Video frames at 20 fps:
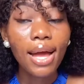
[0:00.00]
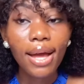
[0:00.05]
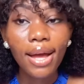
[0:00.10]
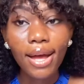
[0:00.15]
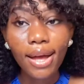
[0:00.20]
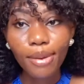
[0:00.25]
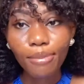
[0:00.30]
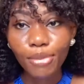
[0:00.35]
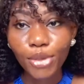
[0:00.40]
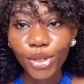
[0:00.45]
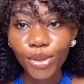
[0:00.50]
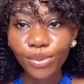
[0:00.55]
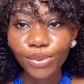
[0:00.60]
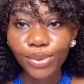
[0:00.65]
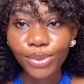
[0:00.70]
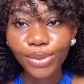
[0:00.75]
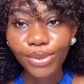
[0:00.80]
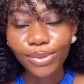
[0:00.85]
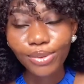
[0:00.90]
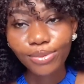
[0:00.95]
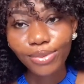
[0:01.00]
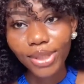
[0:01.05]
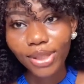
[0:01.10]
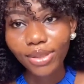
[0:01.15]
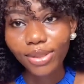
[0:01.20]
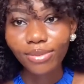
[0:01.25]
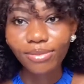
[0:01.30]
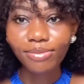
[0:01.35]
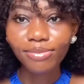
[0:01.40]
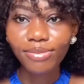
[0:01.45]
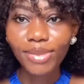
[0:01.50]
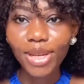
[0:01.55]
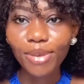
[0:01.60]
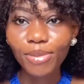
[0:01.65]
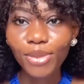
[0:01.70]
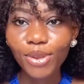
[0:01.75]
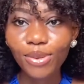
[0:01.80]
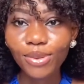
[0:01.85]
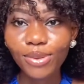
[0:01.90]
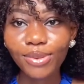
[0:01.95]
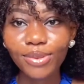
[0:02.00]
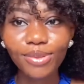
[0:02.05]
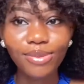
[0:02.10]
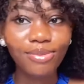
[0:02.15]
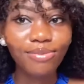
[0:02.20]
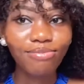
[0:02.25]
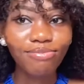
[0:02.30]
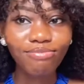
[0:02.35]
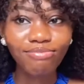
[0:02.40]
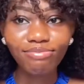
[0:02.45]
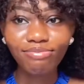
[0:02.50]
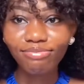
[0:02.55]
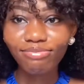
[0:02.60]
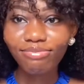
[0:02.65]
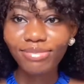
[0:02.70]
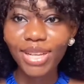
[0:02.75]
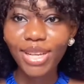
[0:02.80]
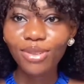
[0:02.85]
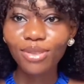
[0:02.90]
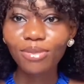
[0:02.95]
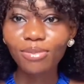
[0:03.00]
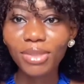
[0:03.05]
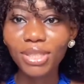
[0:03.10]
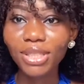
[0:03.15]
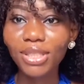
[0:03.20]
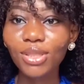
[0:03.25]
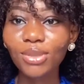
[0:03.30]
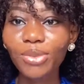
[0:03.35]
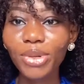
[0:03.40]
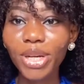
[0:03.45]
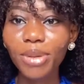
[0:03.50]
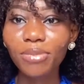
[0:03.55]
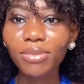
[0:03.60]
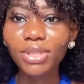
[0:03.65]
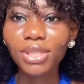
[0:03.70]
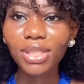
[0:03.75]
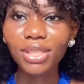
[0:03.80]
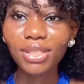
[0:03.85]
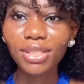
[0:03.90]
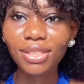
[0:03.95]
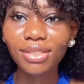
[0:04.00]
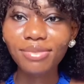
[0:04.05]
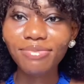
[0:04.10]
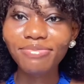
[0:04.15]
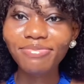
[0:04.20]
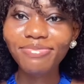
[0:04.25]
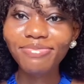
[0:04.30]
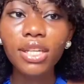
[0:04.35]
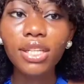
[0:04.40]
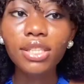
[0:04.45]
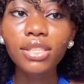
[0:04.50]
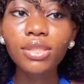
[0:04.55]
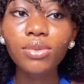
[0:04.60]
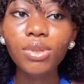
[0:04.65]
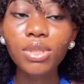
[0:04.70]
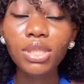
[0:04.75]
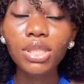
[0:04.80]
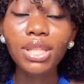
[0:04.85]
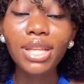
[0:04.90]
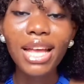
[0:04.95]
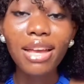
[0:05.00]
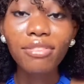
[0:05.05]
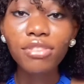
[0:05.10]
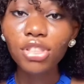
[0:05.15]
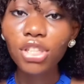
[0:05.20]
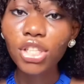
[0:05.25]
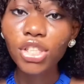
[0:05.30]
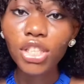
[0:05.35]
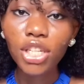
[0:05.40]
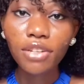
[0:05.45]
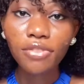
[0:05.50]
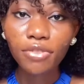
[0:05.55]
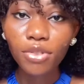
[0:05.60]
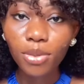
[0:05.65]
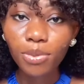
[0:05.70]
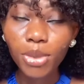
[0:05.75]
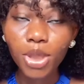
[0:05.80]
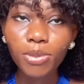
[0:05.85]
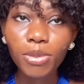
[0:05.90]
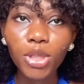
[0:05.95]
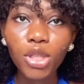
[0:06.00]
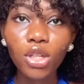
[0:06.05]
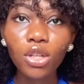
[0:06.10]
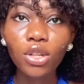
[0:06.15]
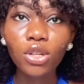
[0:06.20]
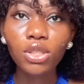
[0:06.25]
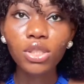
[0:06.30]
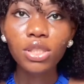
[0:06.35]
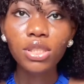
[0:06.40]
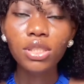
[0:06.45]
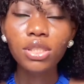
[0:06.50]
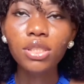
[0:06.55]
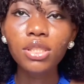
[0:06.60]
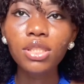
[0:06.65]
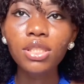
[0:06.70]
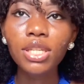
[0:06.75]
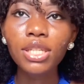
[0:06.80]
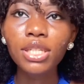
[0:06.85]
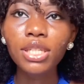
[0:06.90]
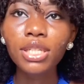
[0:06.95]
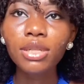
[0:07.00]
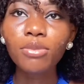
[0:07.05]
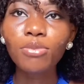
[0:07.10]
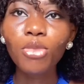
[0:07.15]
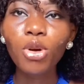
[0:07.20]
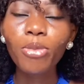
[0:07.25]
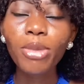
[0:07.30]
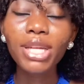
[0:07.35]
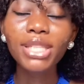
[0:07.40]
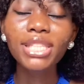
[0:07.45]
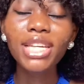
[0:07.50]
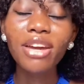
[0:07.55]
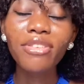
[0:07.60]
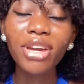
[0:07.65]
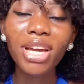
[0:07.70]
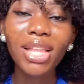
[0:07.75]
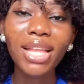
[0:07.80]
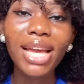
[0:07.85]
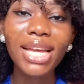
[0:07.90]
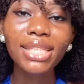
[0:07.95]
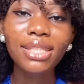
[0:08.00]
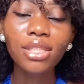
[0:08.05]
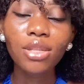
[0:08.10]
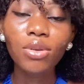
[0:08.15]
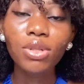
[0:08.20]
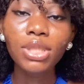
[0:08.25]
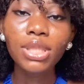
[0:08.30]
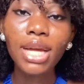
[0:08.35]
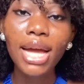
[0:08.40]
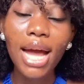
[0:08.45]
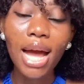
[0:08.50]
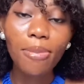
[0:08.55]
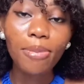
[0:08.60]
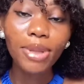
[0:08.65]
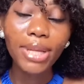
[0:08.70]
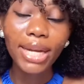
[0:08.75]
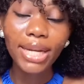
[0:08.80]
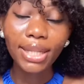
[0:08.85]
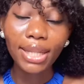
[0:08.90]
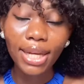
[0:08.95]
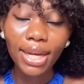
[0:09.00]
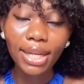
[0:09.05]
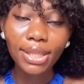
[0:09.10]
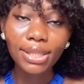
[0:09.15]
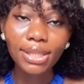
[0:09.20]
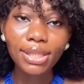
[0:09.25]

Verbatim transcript: Amuse. No, no, Amuse. I hope this is where I put it it was a life changer for me because the, the moment I realized there was an app like that,